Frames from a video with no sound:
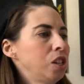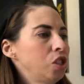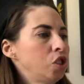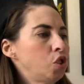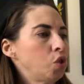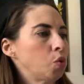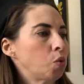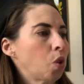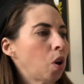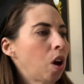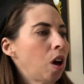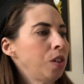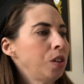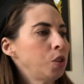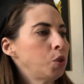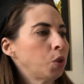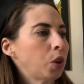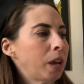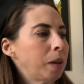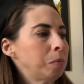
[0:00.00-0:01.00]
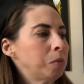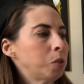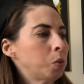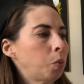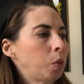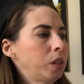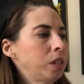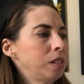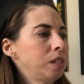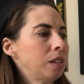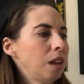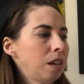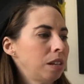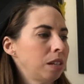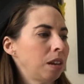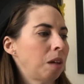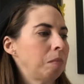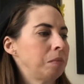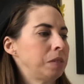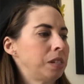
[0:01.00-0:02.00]
Draw the drapes when the sun
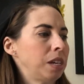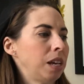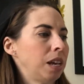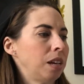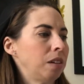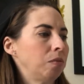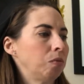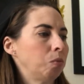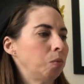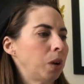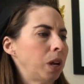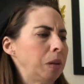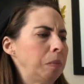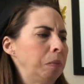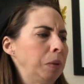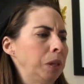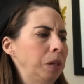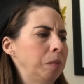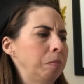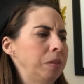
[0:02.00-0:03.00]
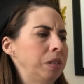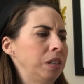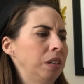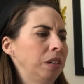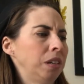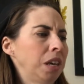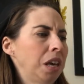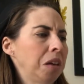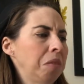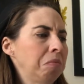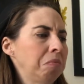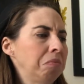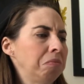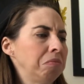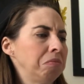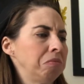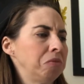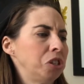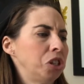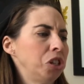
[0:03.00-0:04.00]
comes in, read Amelia Bedelia.
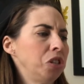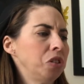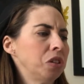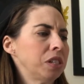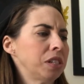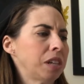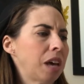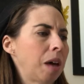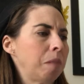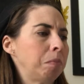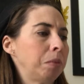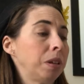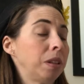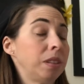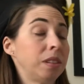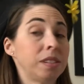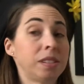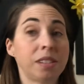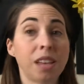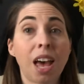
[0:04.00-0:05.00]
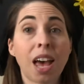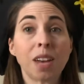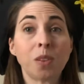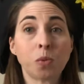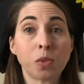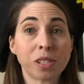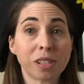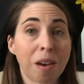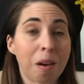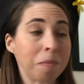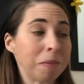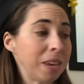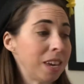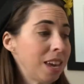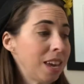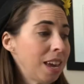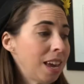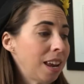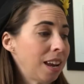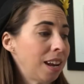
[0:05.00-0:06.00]
She looked up. The sun was coming
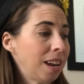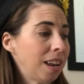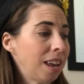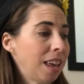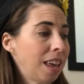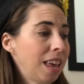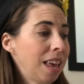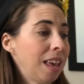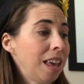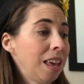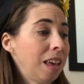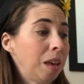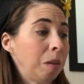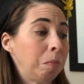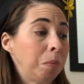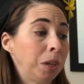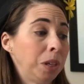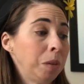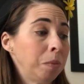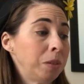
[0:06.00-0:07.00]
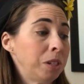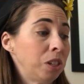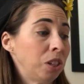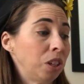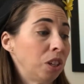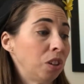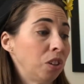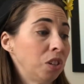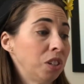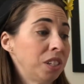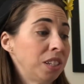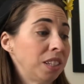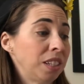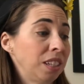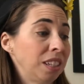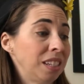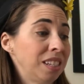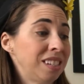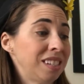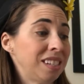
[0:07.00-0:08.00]
in. Amelia Bedelia looked at the
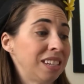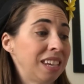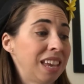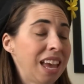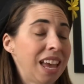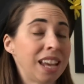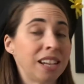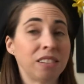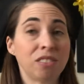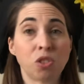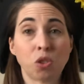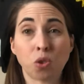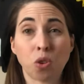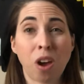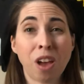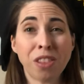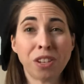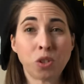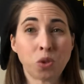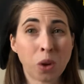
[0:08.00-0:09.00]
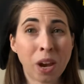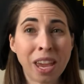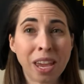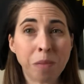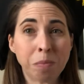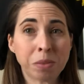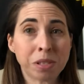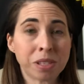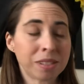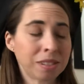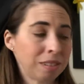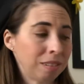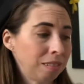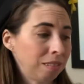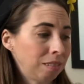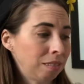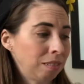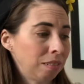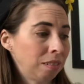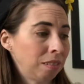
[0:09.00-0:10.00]
list again. Draw the drapes.
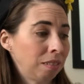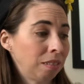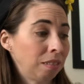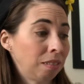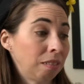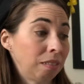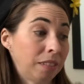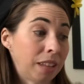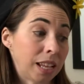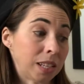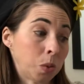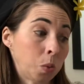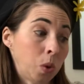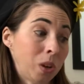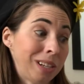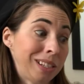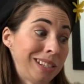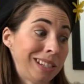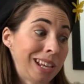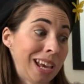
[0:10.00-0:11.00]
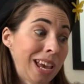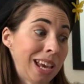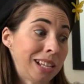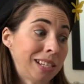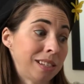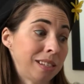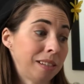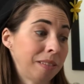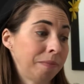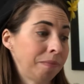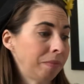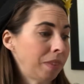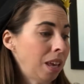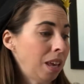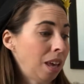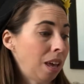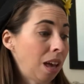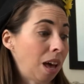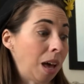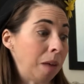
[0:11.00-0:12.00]
That's what it says.
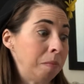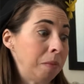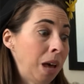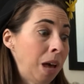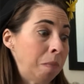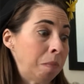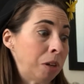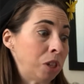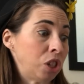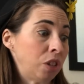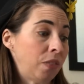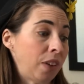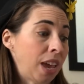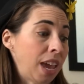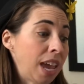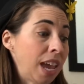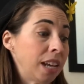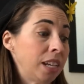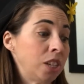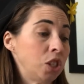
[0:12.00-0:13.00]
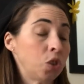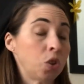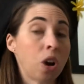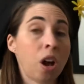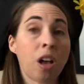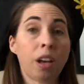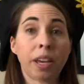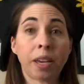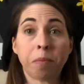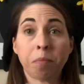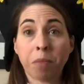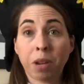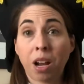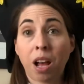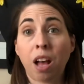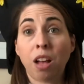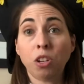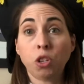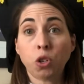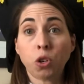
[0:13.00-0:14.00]
I'm not much of a hand at drawing, but
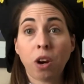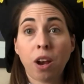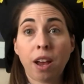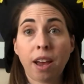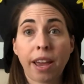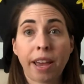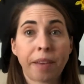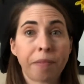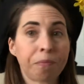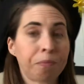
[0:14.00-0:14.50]
I'll try.